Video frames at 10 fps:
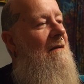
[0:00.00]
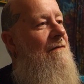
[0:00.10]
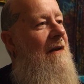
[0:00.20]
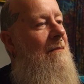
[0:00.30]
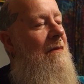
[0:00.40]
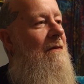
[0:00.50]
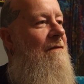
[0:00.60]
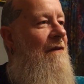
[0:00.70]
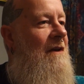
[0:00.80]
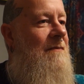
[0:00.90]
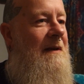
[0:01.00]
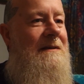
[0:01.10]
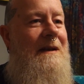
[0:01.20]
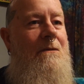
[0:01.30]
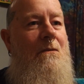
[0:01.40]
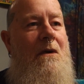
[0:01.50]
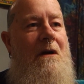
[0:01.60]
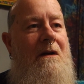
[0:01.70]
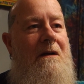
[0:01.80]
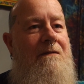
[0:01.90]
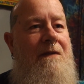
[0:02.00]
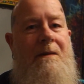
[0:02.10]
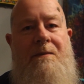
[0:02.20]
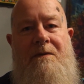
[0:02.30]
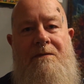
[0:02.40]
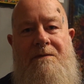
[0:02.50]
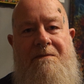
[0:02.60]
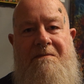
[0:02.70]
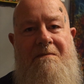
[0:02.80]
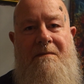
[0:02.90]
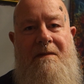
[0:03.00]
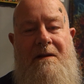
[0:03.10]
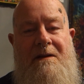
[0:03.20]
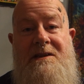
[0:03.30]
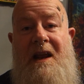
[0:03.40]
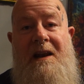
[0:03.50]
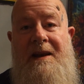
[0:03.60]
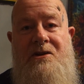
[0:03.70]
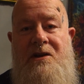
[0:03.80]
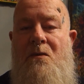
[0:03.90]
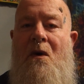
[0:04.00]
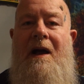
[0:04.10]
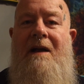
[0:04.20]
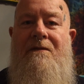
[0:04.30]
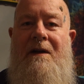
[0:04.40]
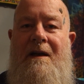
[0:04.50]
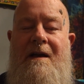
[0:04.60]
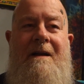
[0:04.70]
fed up that the first place didn't work, fed up of selling Ishii, whatever.